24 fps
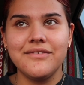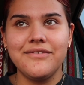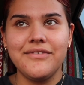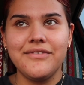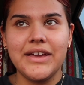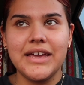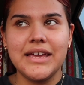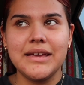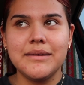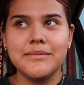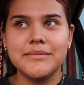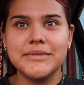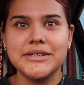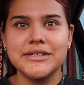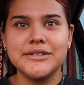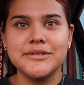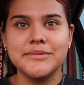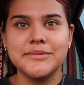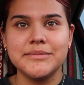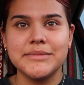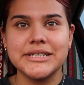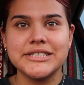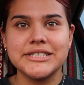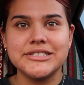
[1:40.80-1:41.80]
fame,
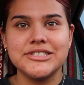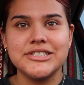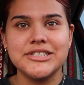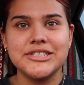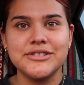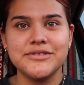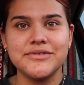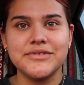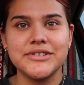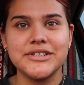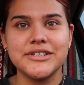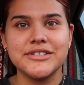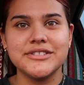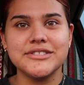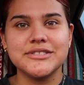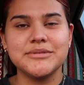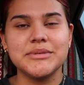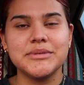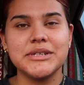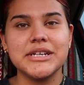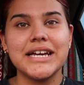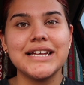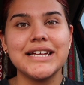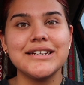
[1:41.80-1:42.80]
oh my Cheeto fingers,
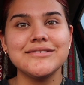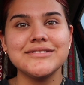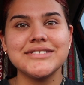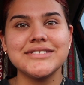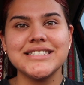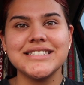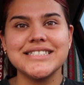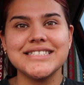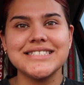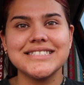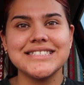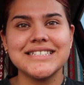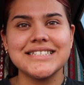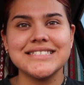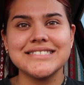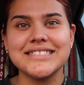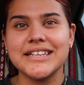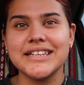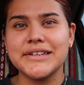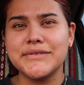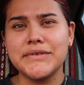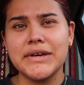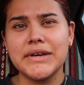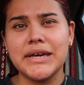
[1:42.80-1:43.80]
but I don't see this as
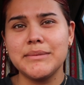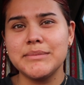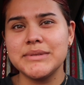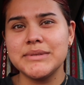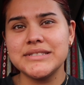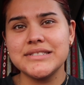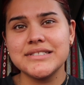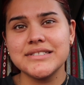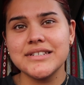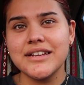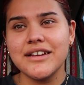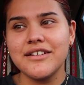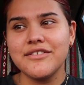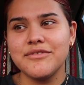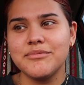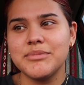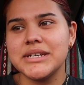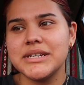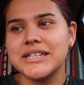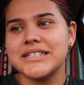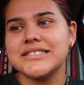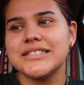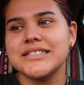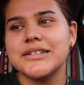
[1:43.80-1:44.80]
like fame and stuff,
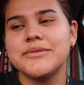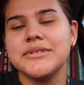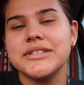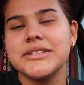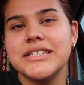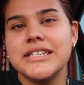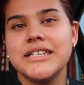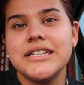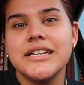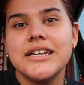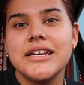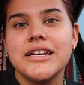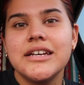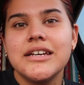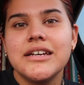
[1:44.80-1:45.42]
because I really